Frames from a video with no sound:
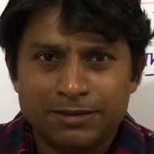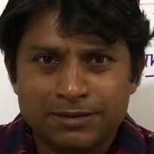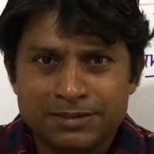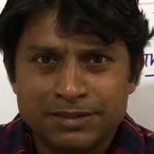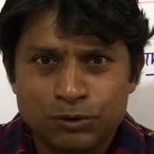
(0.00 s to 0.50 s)

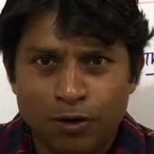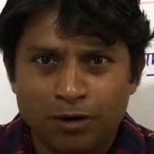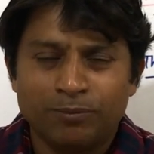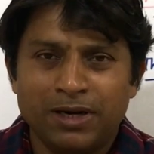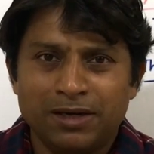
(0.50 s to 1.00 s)

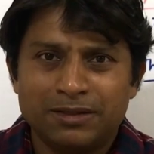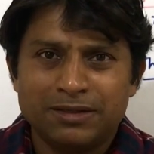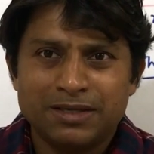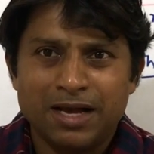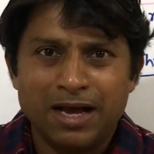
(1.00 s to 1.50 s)
normal
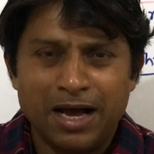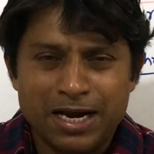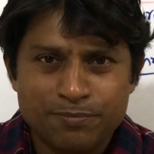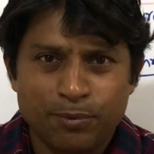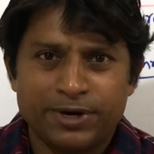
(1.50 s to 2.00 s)

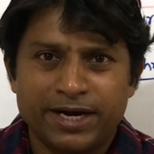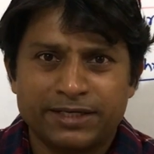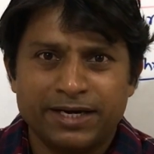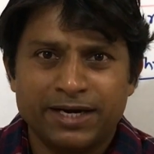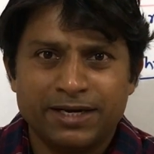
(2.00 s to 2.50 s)

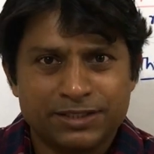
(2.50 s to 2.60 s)
unprotected